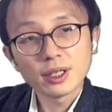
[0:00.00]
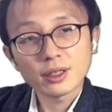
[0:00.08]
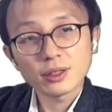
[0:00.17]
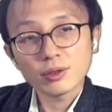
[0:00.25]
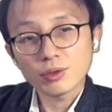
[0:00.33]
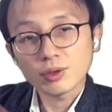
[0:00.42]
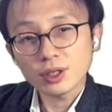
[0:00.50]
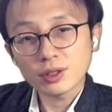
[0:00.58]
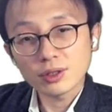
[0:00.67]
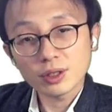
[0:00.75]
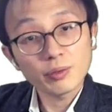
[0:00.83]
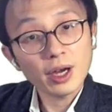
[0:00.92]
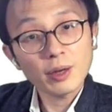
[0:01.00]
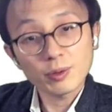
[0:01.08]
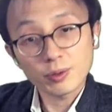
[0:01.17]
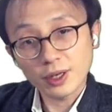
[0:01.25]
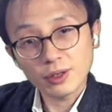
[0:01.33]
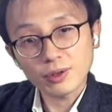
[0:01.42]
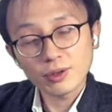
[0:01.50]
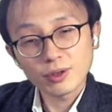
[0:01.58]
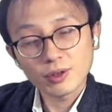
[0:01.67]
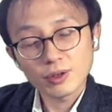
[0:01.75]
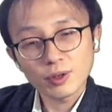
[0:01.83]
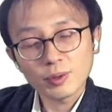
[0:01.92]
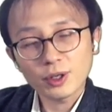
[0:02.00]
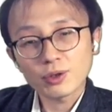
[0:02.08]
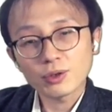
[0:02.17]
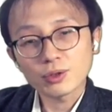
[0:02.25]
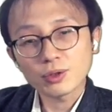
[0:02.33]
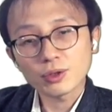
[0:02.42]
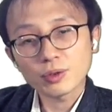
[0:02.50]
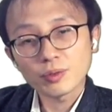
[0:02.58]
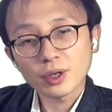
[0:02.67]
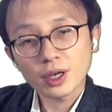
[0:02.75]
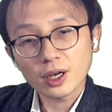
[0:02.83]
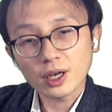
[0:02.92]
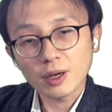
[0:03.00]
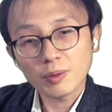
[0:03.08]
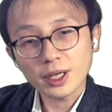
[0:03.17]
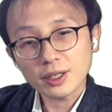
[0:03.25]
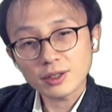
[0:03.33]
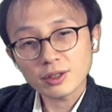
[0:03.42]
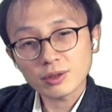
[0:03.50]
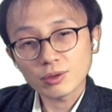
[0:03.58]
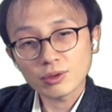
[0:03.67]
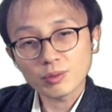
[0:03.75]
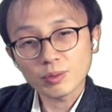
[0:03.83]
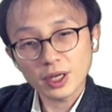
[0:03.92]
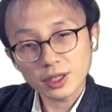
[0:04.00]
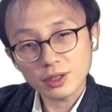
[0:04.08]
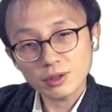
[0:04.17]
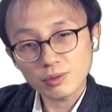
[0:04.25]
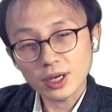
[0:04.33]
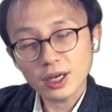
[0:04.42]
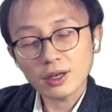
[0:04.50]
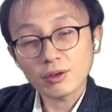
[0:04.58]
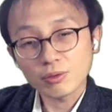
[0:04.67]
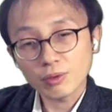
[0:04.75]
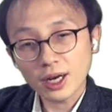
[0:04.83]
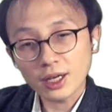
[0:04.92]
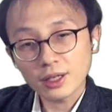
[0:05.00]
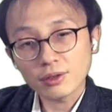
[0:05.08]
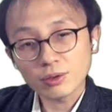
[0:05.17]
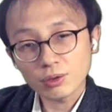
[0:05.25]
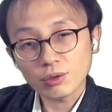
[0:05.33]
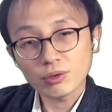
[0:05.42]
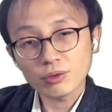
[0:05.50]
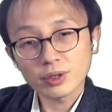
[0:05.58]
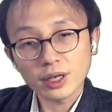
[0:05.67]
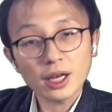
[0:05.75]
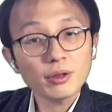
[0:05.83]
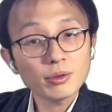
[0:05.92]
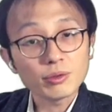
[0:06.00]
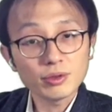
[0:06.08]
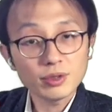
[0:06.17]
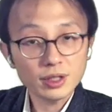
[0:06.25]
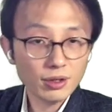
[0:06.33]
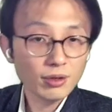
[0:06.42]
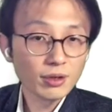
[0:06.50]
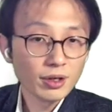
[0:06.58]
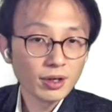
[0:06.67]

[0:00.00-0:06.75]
so it is a 5 value because -2, -1, 1, 2, and 0.